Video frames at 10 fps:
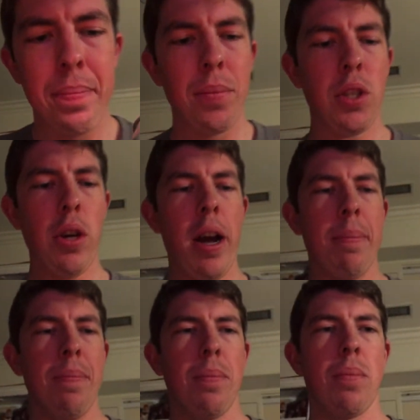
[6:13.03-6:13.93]
So yeah,
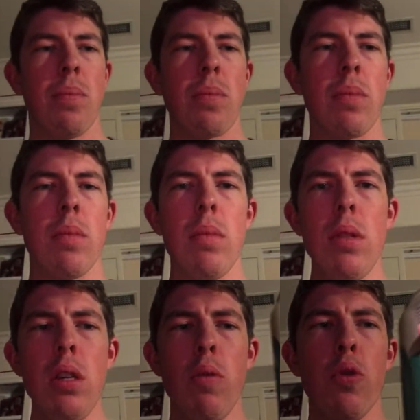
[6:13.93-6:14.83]

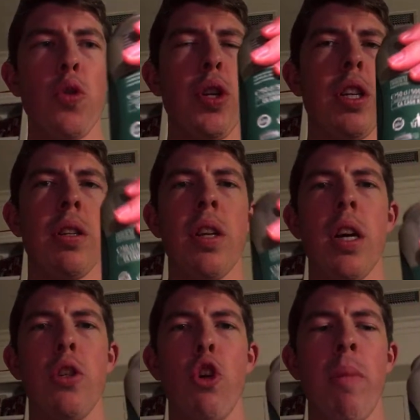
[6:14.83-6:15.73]
we're drinking
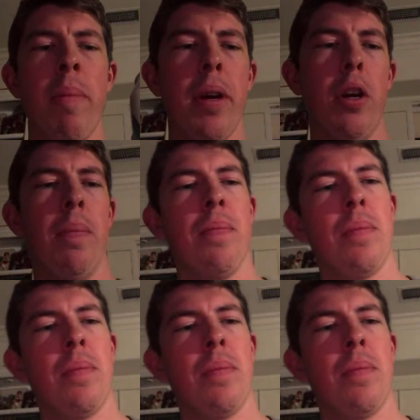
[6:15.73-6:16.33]
German beer.